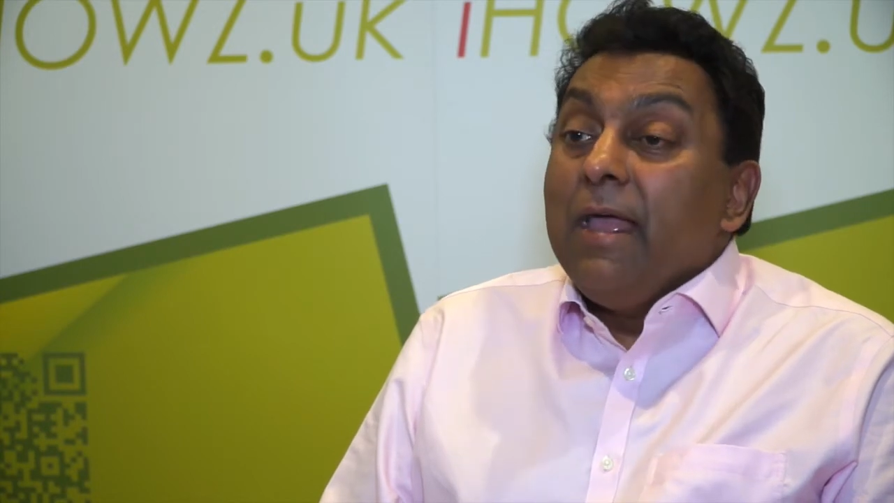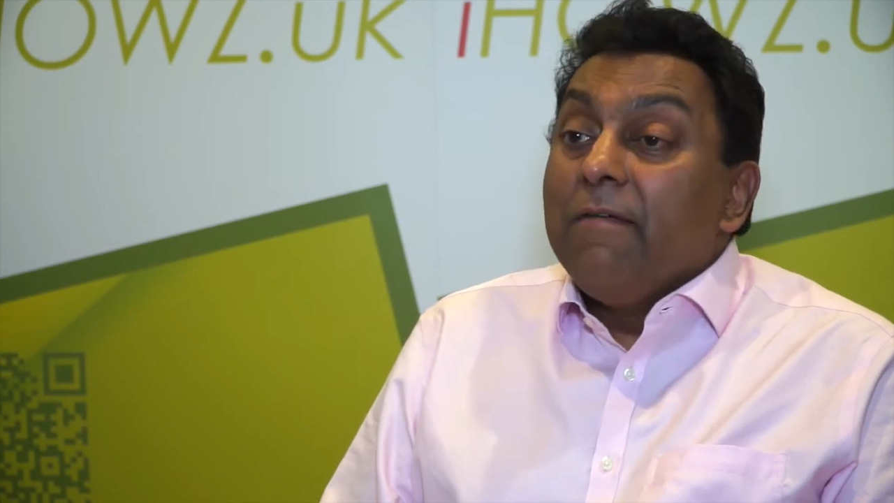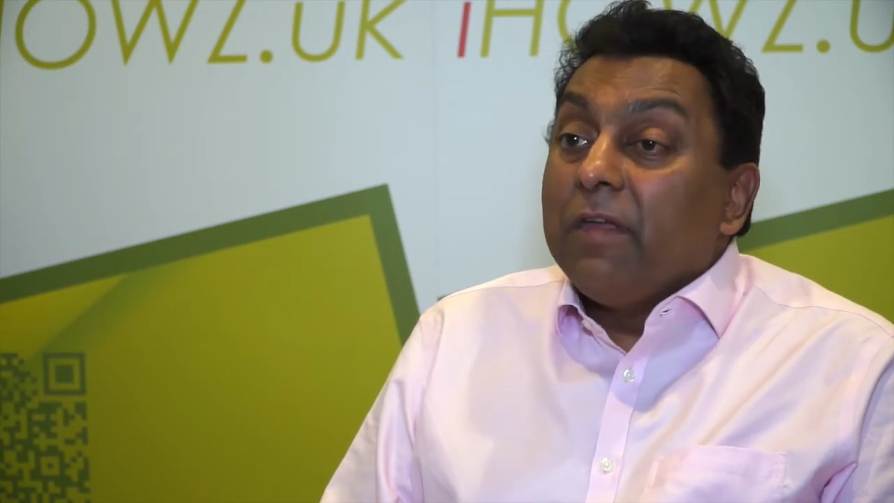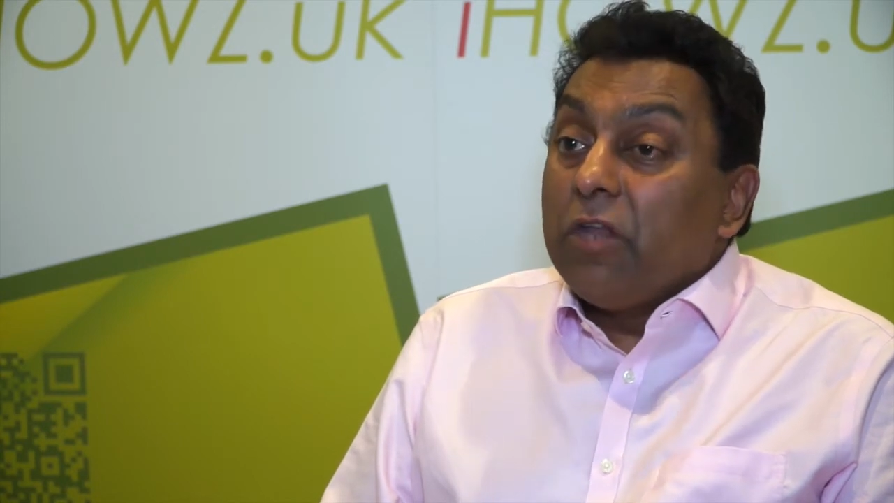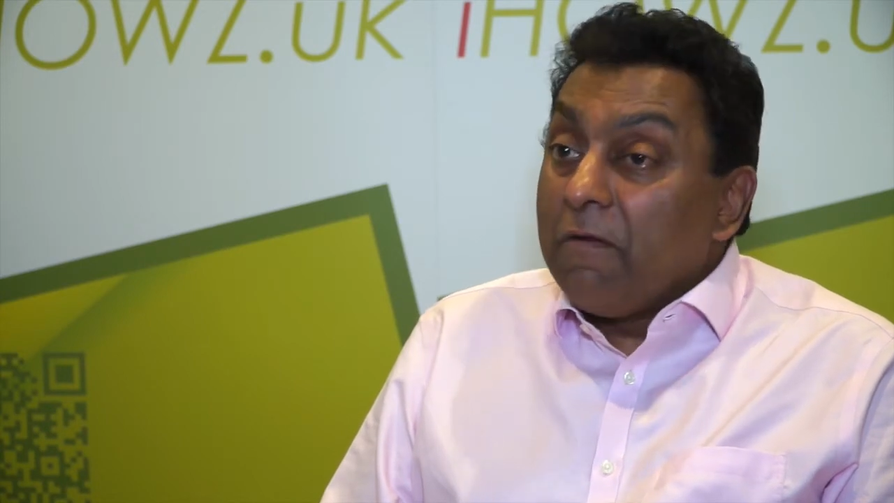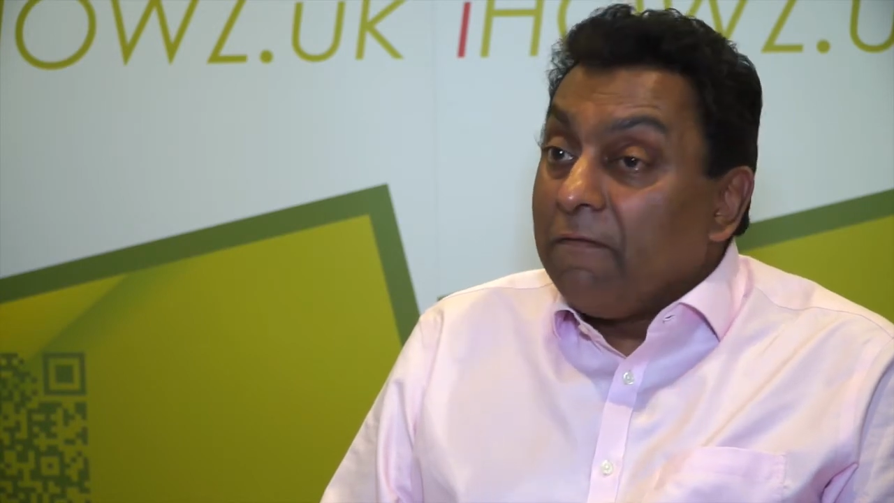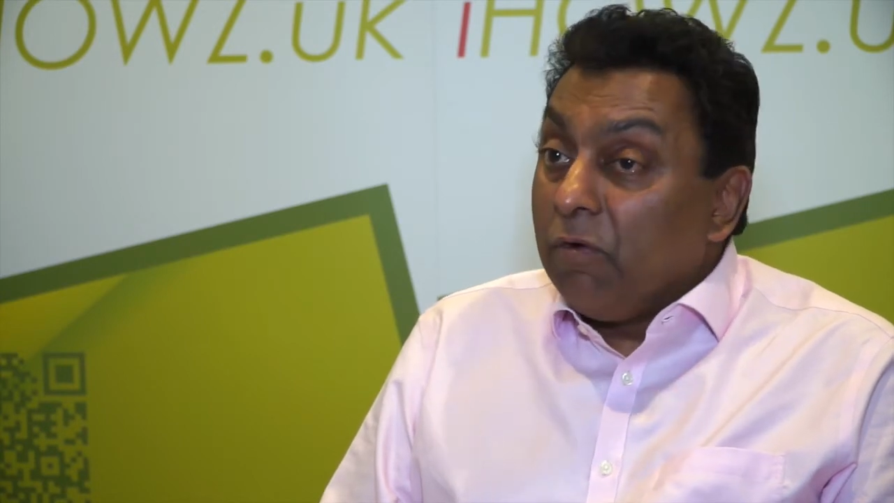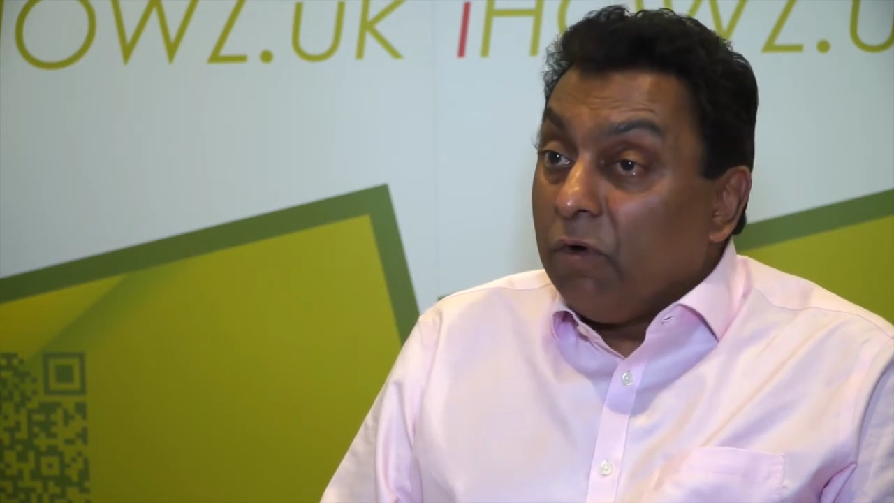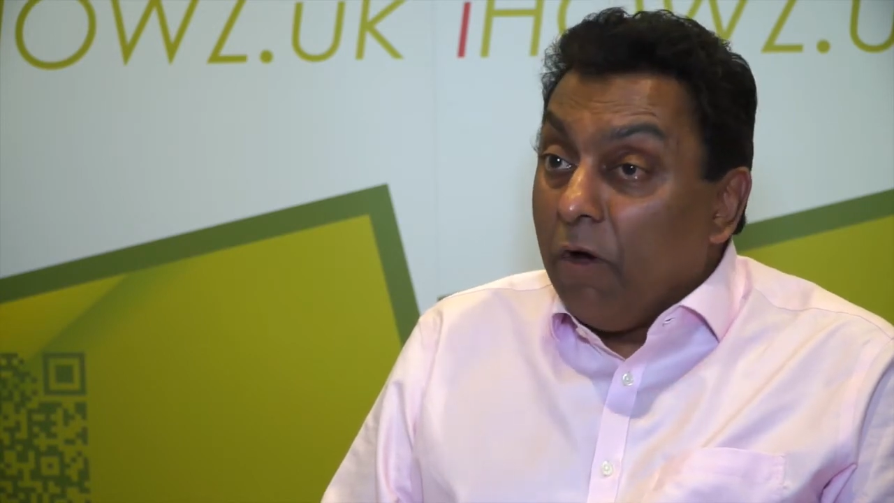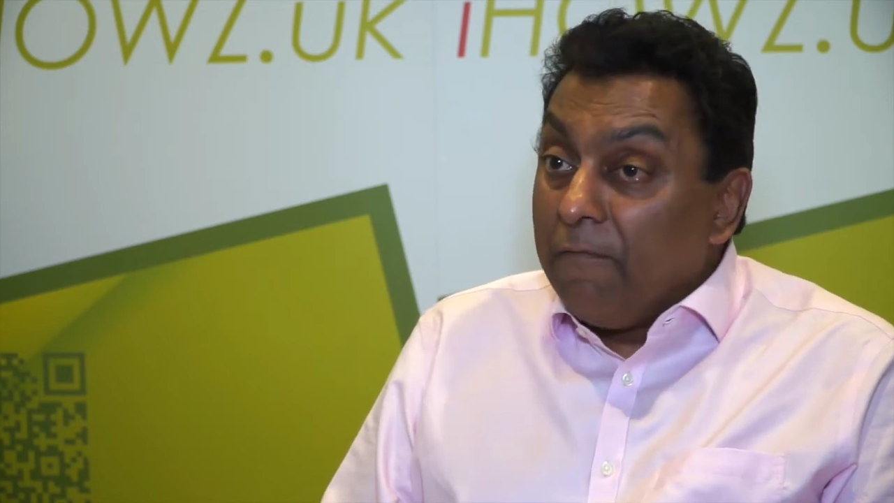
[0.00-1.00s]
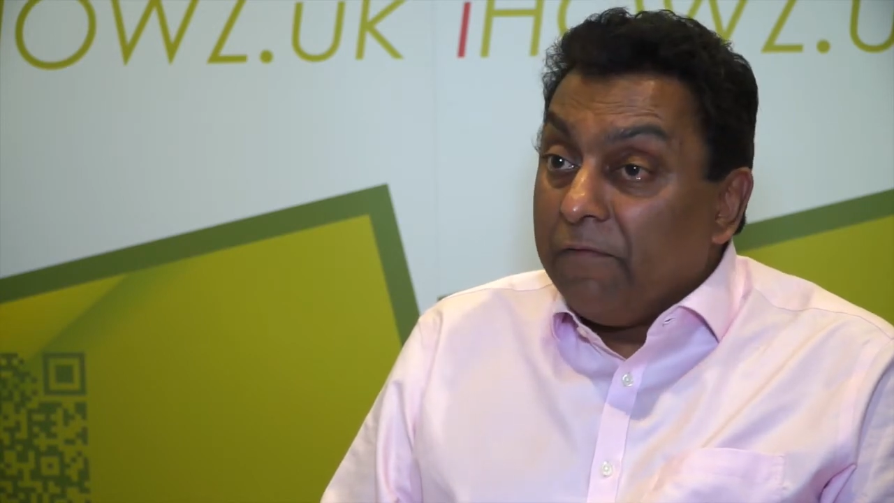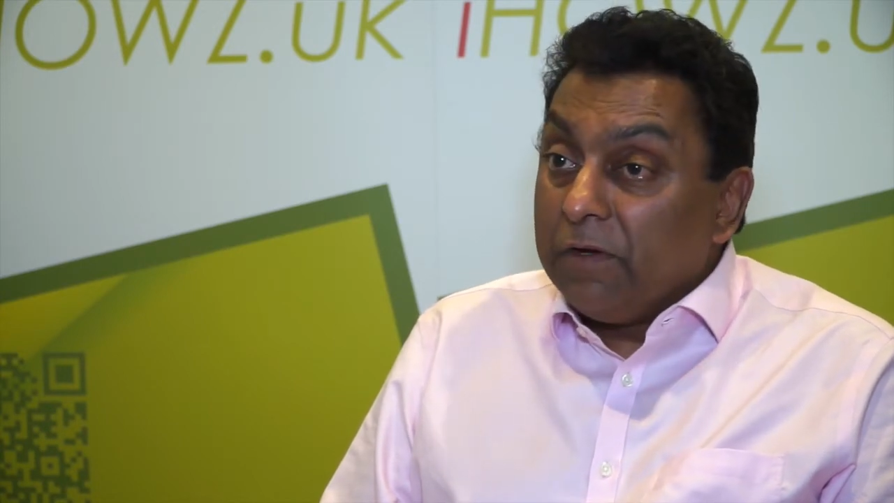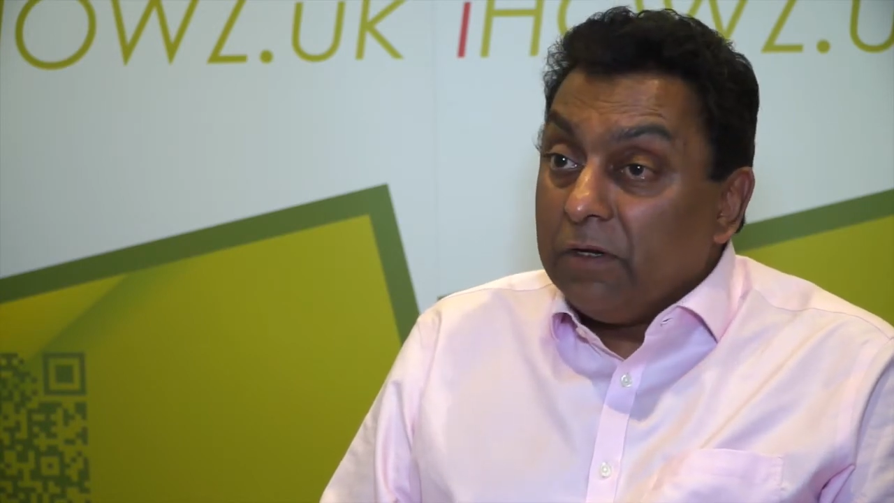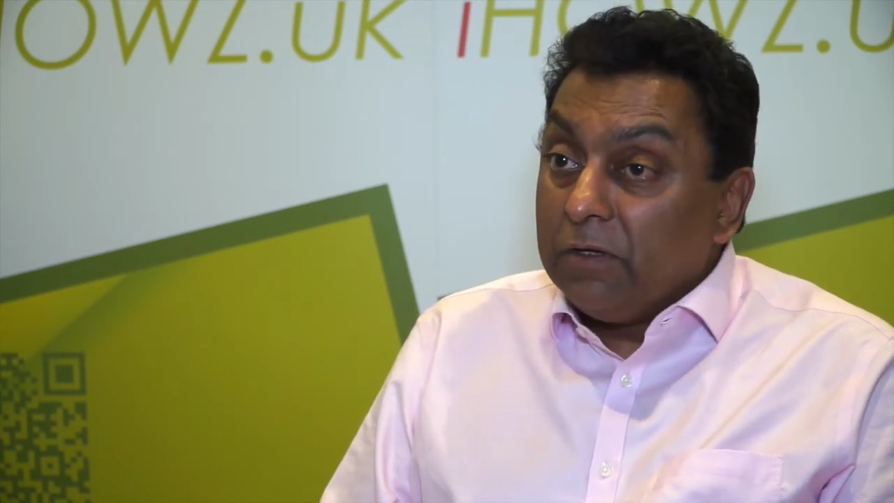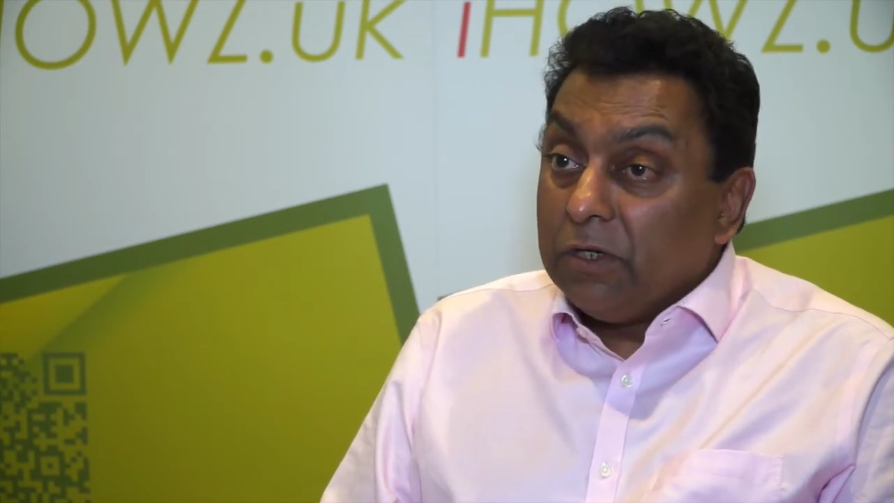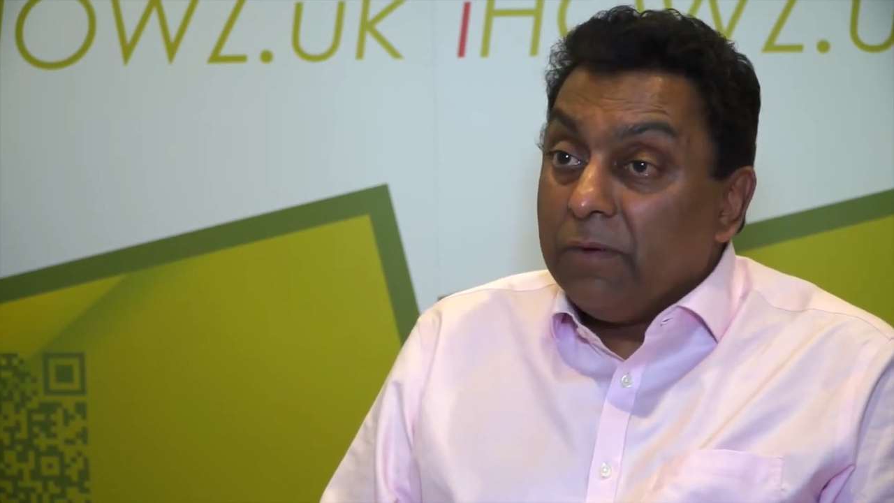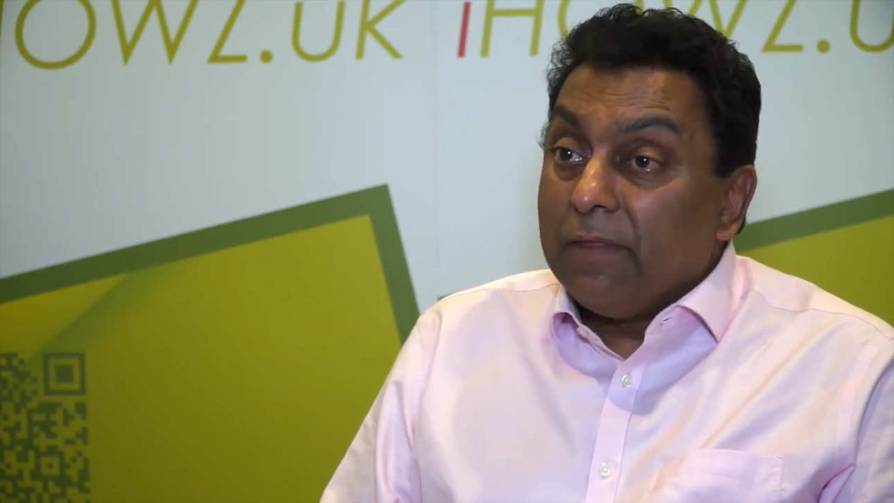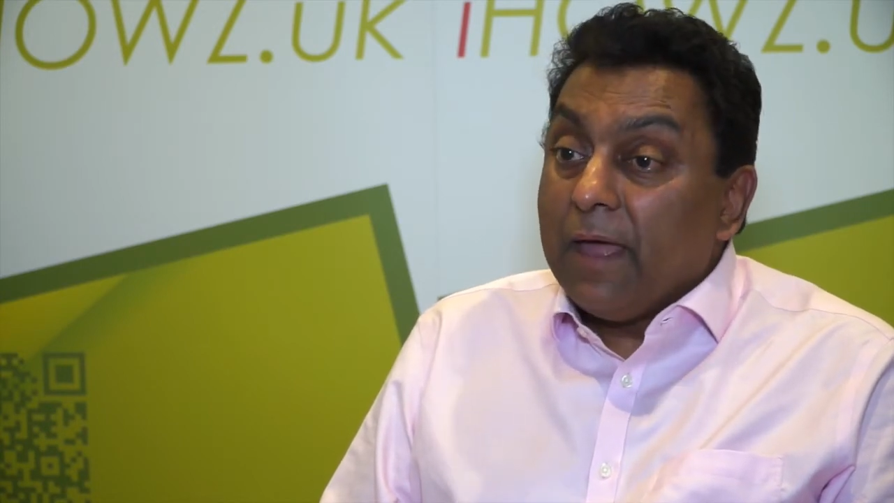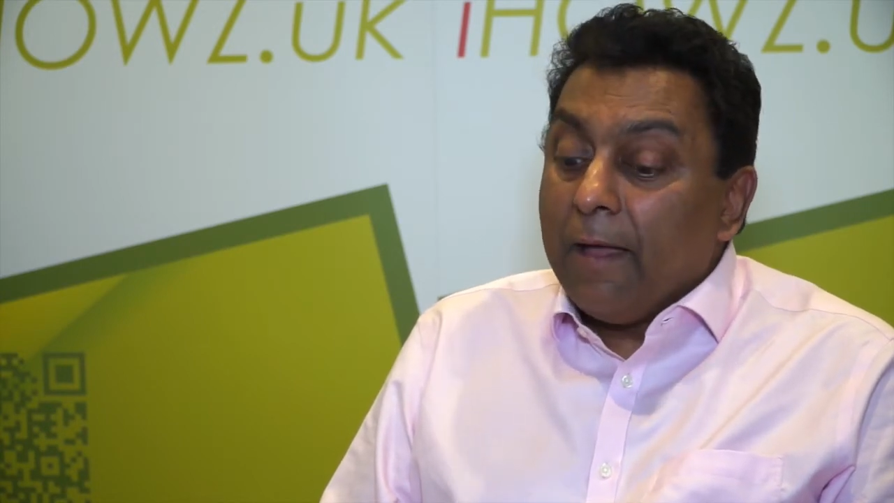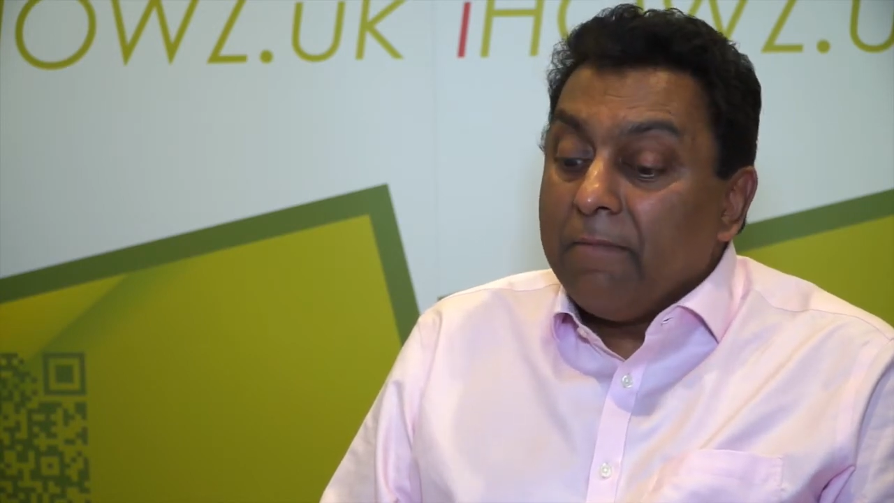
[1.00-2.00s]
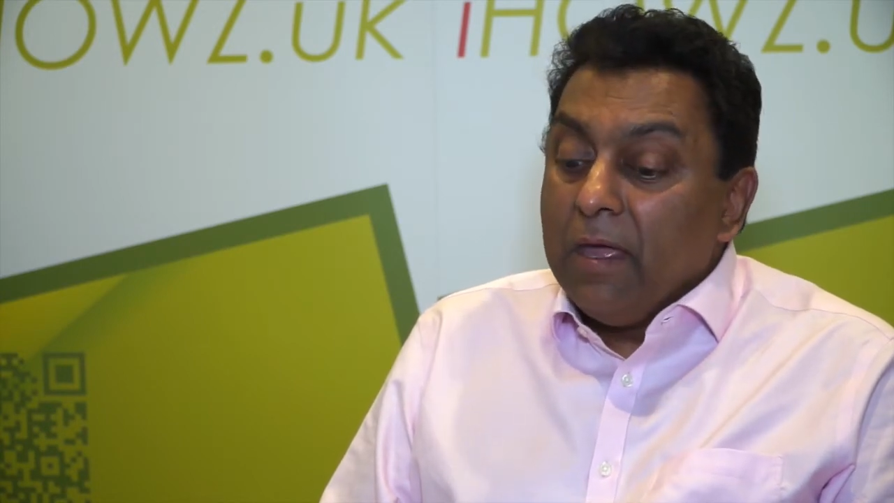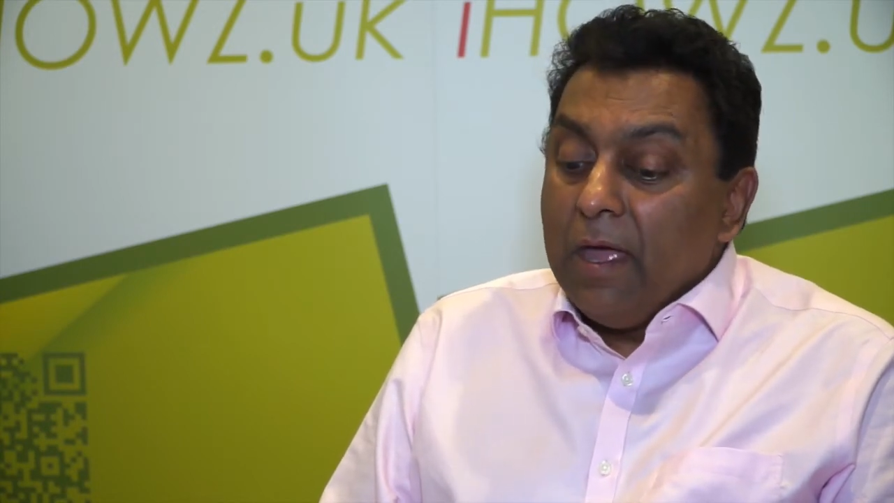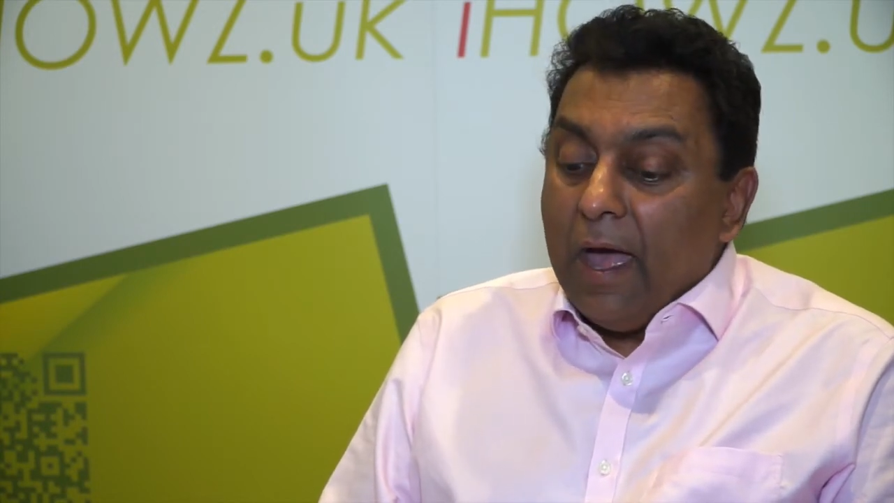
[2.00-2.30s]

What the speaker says: If they don't feel confident doing that,